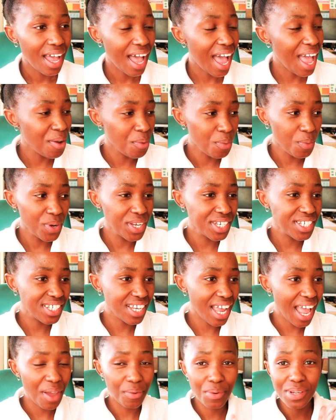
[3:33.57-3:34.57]
I wish
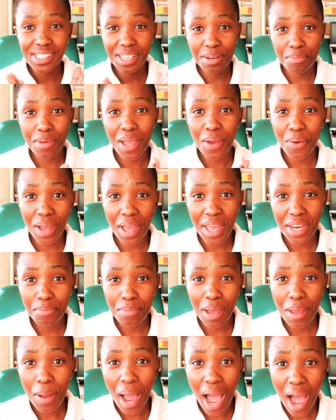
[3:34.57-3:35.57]
I was at
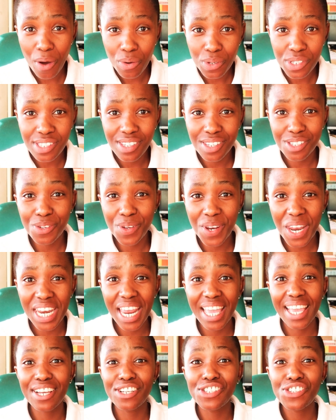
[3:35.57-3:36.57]
my house so that
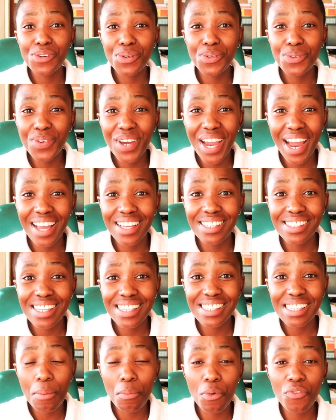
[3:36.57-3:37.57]
I can show you
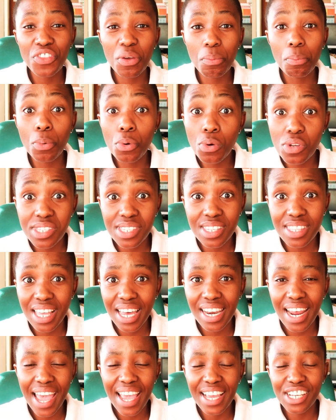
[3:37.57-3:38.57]
guys some of the books
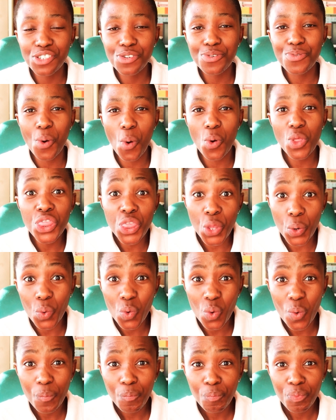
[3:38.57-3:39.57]
that I had to go
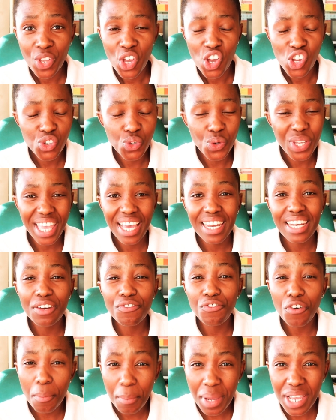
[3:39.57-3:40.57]
through to get
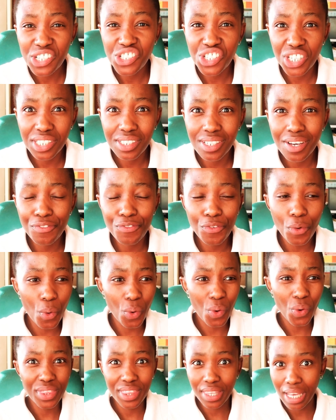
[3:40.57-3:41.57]
information
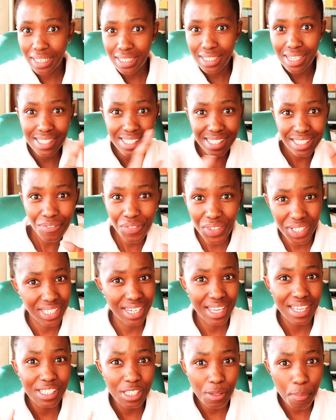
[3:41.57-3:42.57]
for that 7
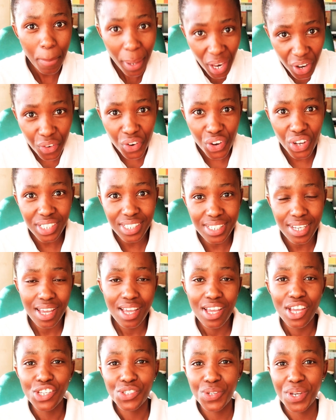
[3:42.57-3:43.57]
days period
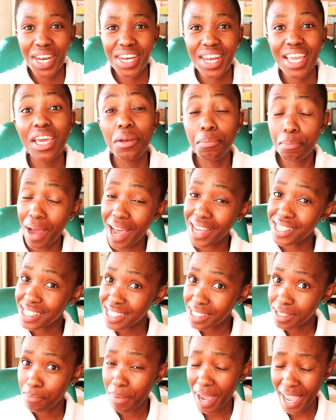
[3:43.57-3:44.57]
so that I can
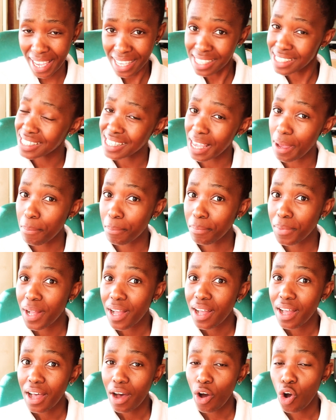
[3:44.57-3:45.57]
pass my exam
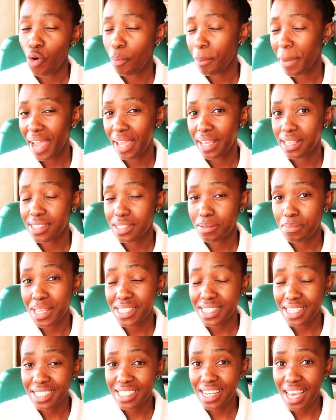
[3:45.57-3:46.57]
or my
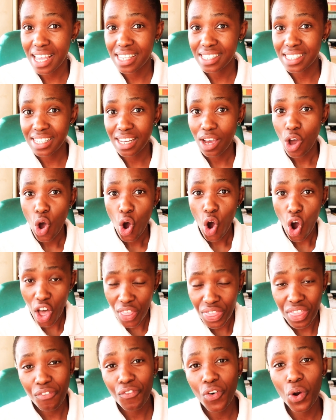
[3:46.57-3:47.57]
semester test
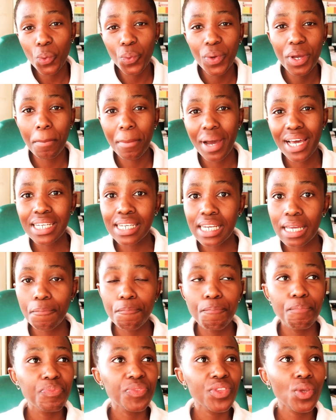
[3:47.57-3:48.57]
on the following Monday.
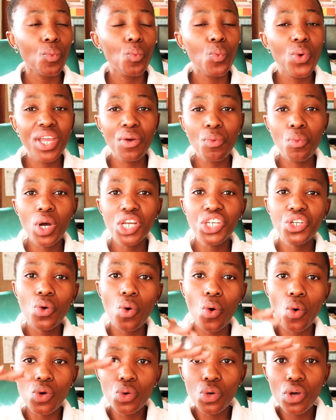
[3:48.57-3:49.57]
We would
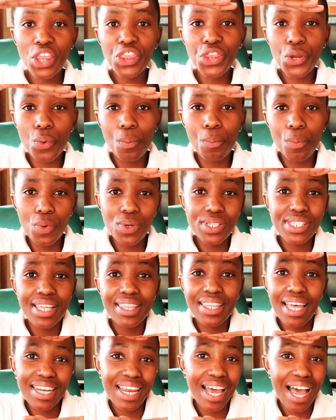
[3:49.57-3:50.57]
go through books
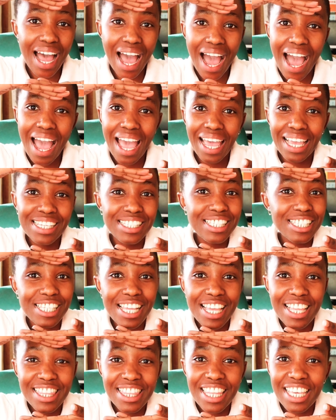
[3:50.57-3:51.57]
that are as
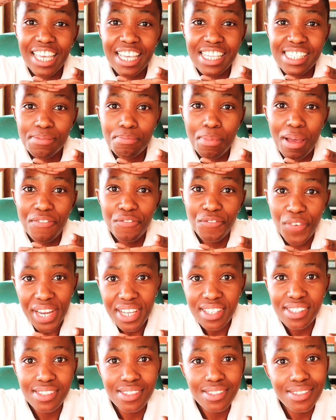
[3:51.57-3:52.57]
thick as my
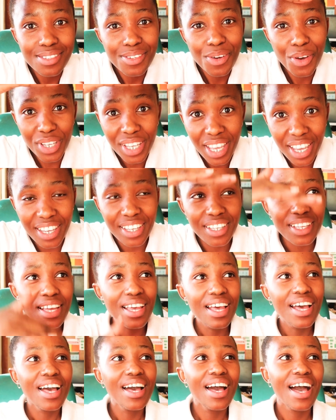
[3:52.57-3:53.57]
face, okay?
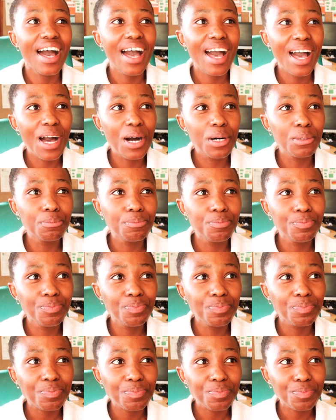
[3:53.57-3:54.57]

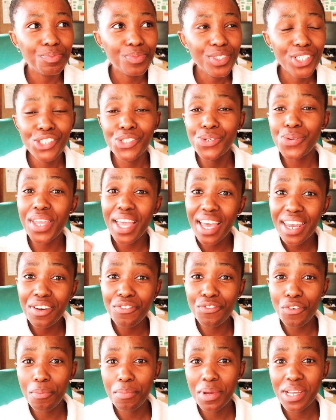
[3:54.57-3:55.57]
To get
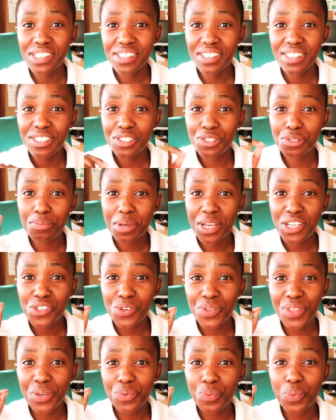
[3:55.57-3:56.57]
information and to make
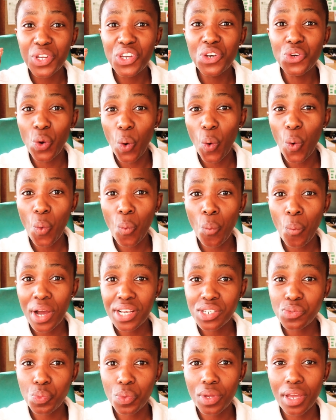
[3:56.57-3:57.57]
sure that we know
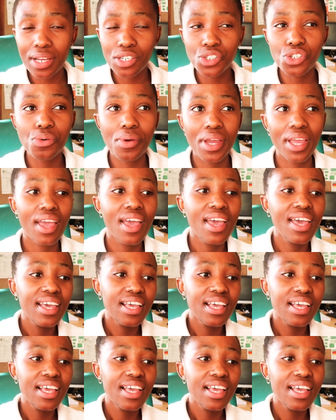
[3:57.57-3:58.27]
what we are doing.